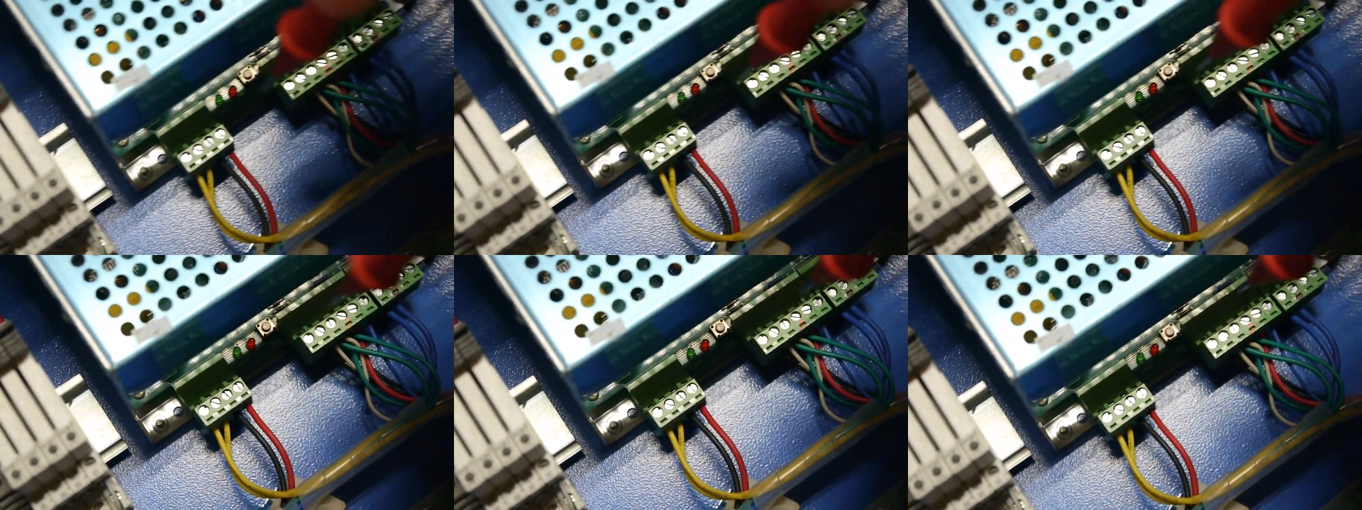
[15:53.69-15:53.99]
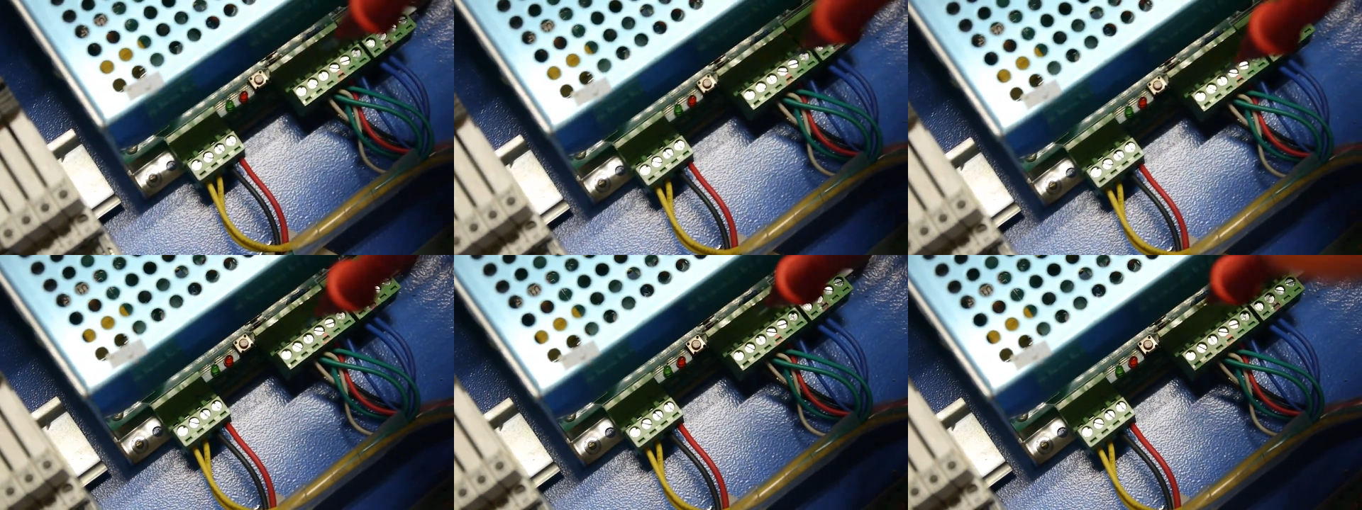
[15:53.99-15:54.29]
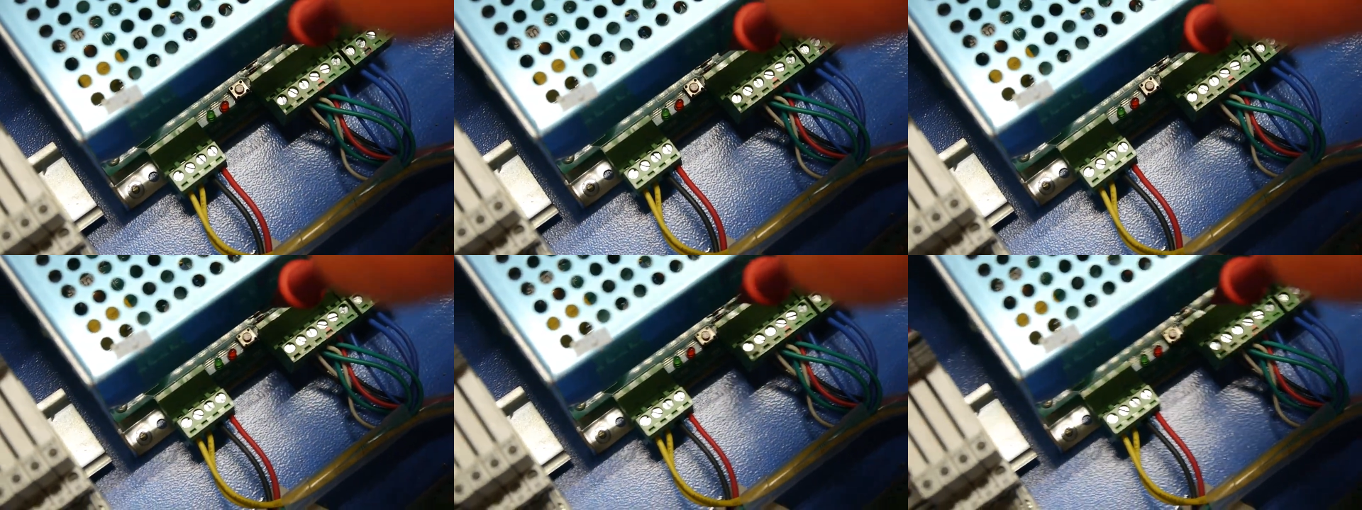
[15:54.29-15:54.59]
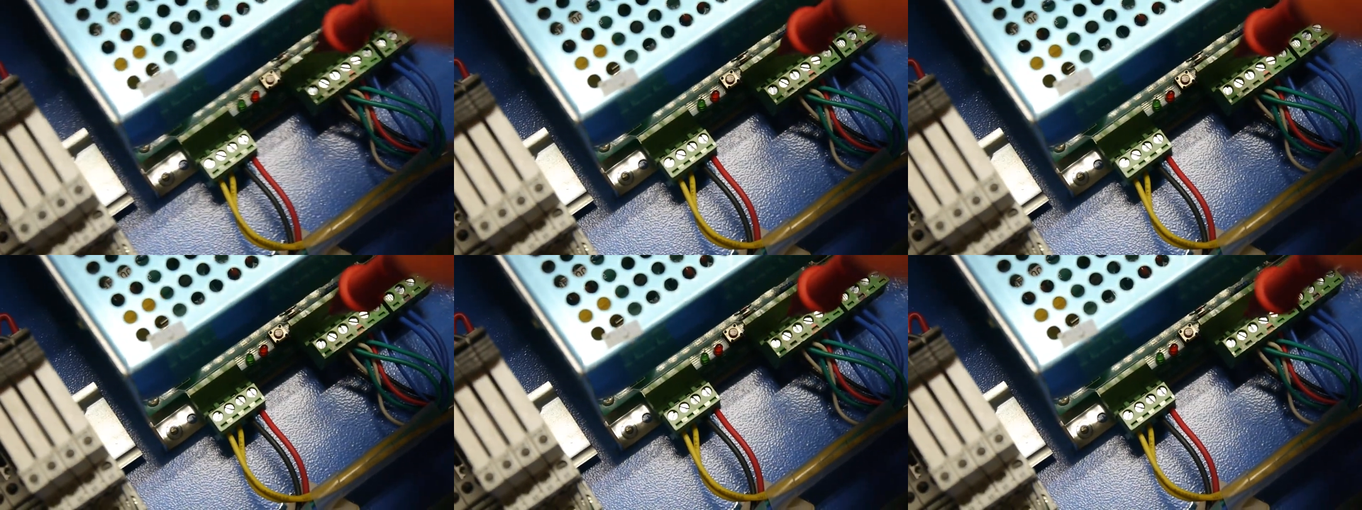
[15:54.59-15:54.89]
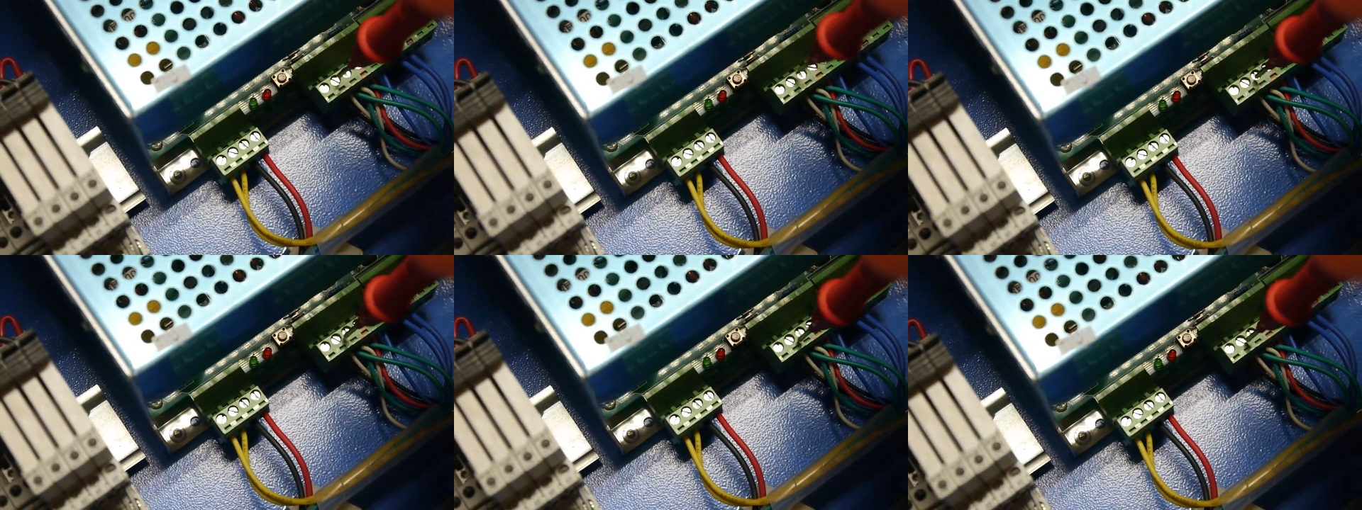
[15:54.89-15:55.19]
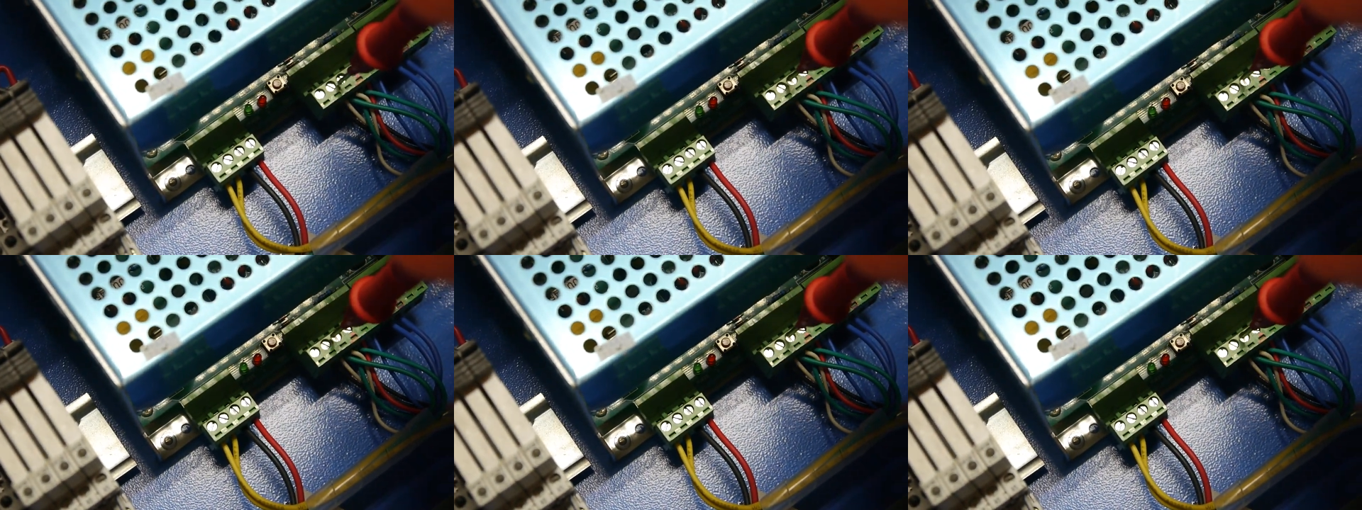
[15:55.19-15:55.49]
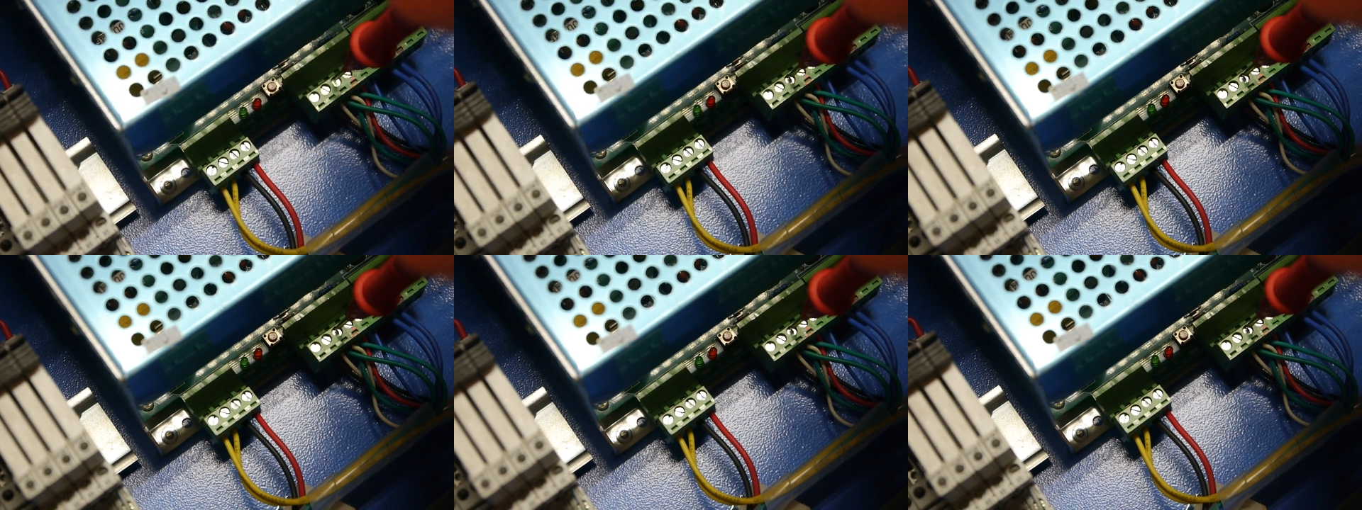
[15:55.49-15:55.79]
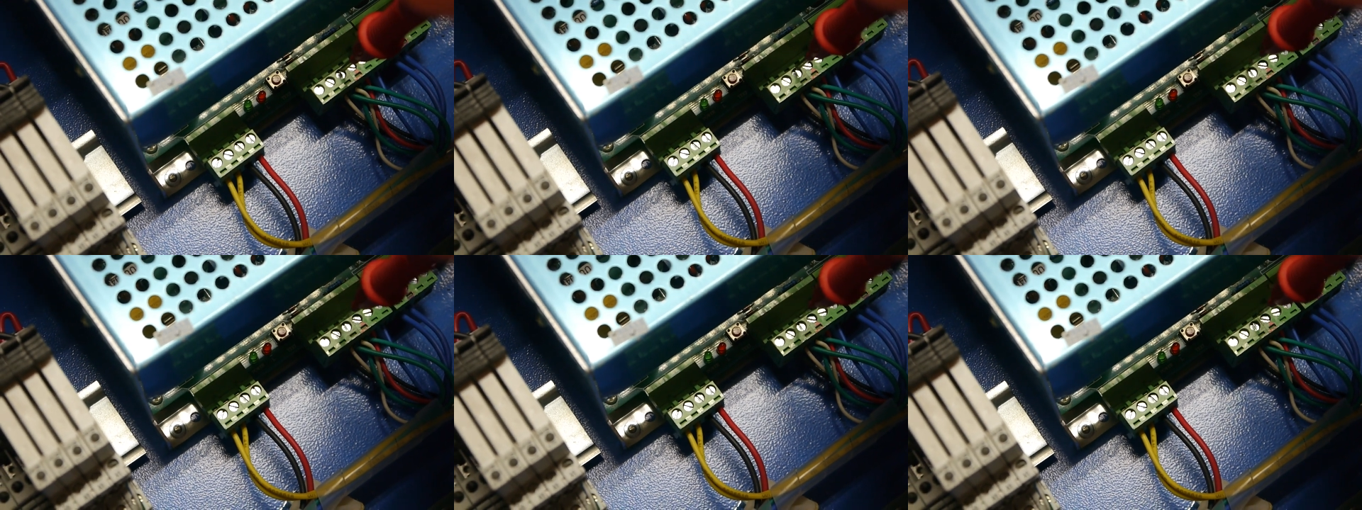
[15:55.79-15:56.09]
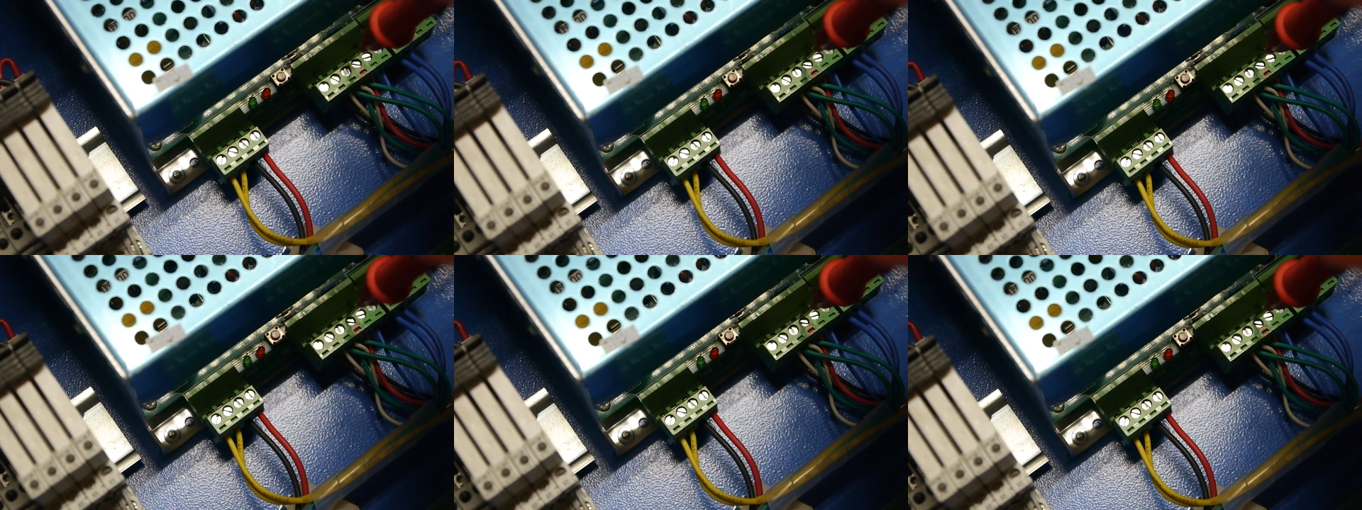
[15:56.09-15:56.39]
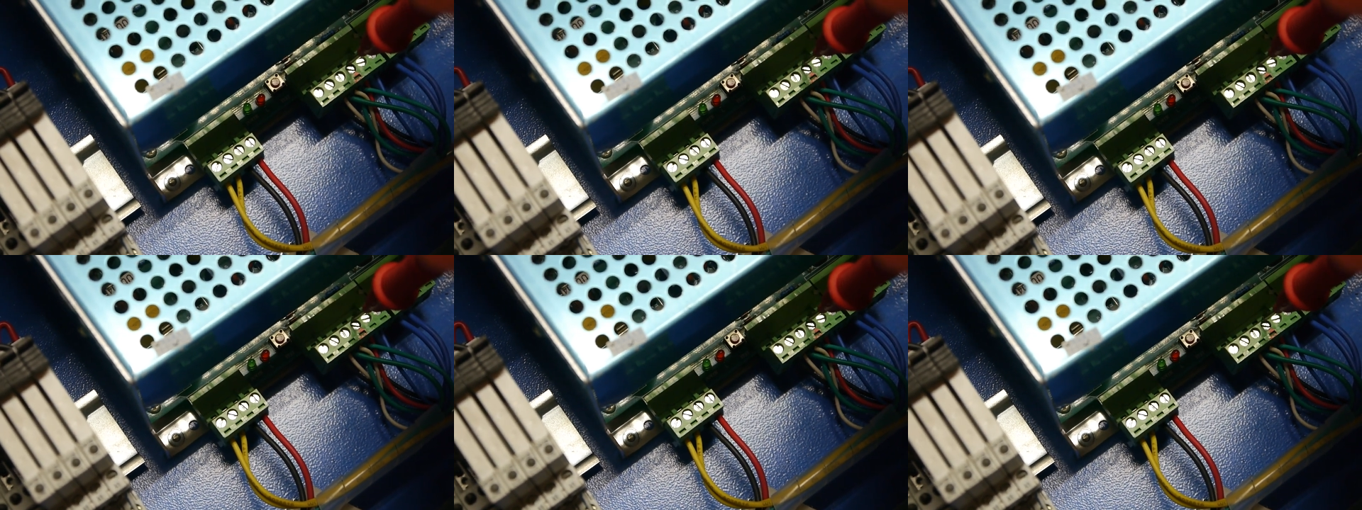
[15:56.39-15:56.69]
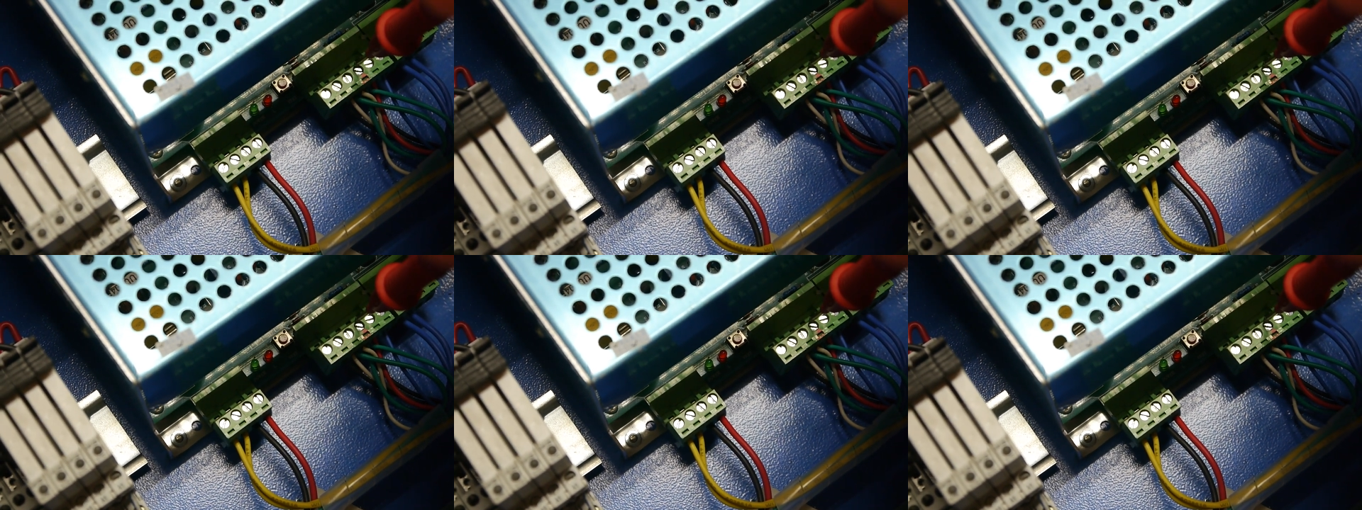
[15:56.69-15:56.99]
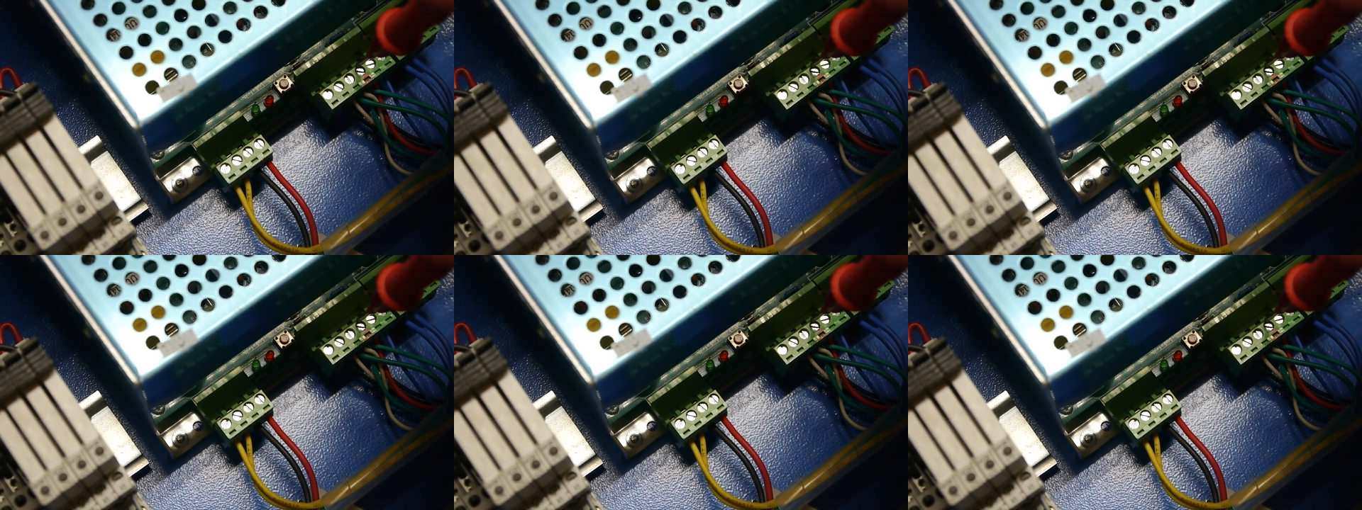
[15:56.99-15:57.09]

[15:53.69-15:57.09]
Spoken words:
Nobody's mouth can be seen.